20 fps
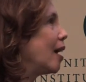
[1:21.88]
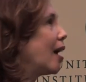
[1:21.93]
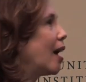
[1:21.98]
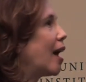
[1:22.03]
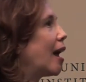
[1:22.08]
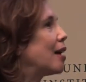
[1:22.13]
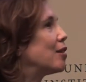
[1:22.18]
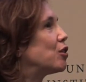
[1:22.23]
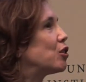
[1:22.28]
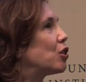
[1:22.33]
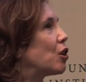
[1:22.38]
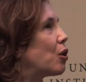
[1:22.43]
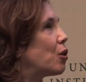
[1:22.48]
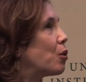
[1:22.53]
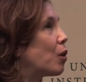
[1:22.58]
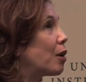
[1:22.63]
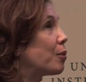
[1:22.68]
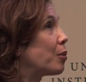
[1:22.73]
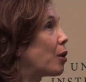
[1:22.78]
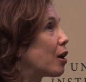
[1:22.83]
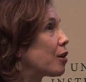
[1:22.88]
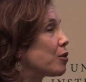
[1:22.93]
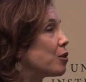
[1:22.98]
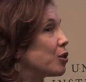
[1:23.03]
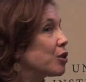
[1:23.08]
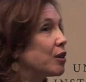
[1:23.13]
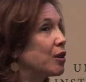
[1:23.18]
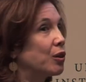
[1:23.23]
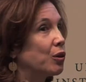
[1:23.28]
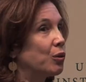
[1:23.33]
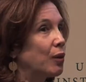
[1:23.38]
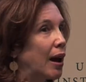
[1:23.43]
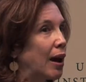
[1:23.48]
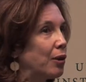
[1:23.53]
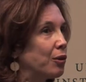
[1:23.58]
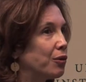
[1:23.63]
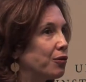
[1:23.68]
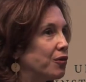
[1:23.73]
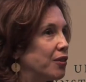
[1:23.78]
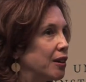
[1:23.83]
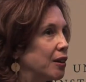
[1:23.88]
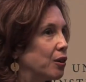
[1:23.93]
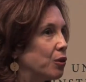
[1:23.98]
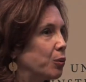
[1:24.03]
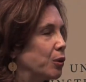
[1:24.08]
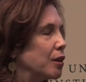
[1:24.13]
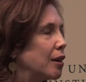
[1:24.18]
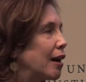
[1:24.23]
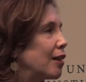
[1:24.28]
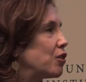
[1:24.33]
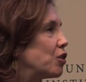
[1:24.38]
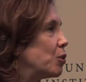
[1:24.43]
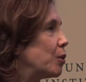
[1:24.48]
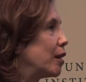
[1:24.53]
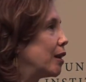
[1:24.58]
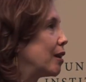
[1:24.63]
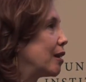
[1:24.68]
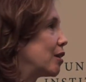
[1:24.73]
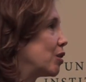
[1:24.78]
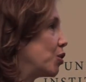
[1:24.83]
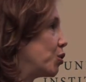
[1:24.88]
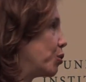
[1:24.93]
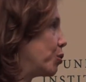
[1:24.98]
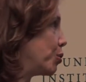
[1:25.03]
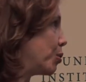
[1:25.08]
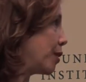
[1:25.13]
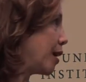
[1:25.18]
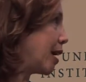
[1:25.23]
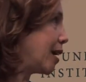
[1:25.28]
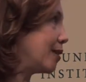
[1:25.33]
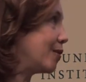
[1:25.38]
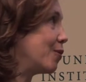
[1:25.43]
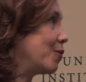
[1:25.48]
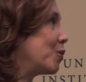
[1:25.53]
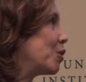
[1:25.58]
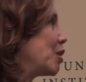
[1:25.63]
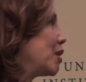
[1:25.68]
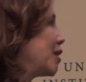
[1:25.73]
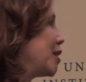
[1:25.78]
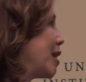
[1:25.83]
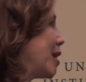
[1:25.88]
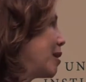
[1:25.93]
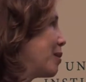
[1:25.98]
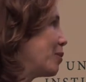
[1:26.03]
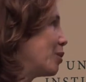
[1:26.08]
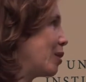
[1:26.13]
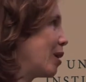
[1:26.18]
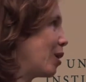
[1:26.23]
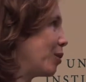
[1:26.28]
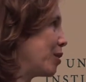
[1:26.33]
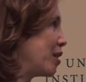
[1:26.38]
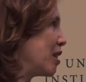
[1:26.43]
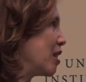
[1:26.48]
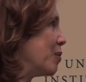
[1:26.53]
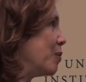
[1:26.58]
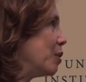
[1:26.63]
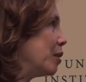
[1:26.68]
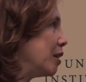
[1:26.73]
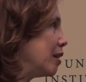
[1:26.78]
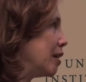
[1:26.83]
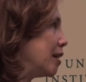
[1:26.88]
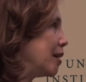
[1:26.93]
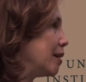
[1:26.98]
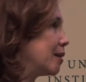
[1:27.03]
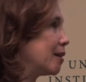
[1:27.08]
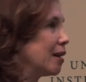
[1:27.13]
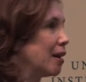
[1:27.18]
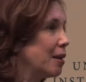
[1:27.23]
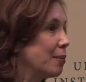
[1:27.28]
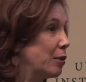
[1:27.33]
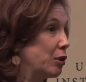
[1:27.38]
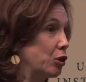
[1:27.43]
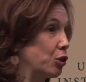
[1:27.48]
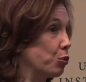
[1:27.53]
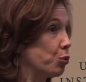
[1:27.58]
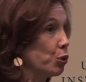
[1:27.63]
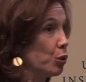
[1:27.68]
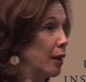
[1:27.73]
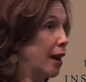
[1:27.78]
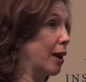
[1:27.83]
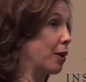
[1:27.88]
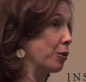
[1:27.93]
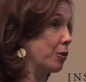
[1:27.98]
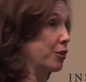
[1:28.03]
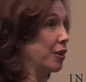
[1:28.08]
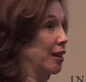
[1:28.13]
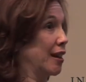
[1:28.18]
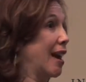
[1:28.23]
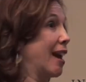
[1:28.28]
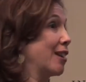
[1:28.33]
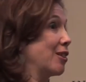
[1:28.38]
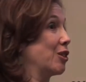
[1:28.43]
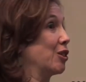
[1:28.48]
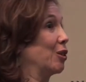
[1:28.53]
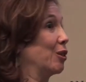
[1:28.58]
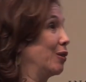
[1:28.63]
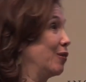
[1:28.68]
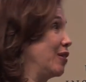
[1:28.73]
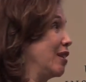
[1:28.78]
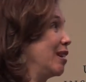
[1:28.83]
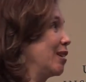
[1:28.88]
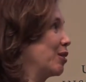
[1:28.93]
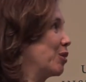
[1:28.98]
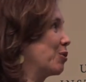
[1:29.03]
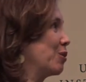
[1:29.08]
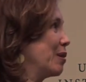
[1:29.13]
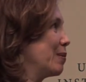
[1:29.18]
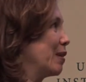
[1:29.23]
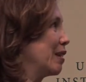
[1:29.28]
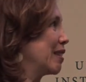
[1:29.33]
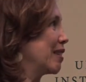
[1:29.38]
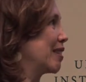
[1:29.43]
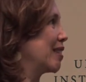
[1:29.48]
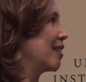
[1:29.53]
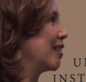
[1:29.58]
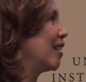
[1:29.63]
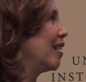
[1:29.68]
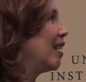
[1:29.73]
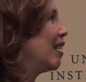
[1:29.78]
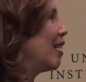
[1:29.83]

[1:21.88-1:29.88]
And so our partners in the ground feel we're not doing this to create sustainable, healthy communities, but to root out the cancer of the extremists.